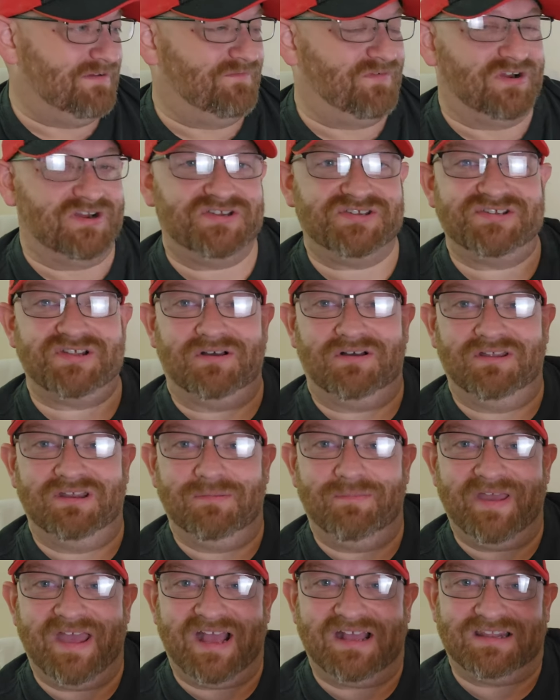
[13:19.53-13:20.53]
First, on the
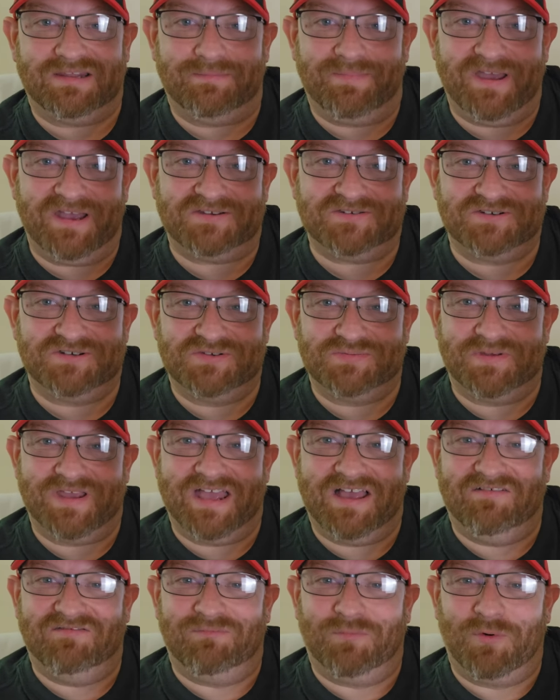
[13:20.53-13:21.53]
back of the pictures, we
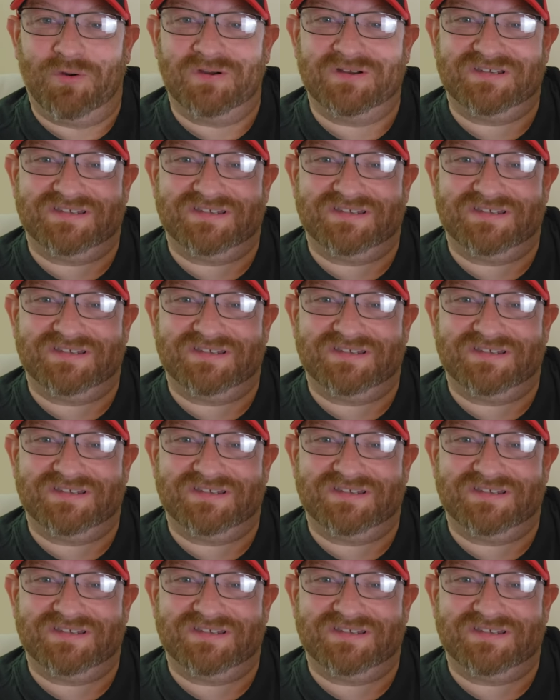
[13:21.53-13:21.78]
have more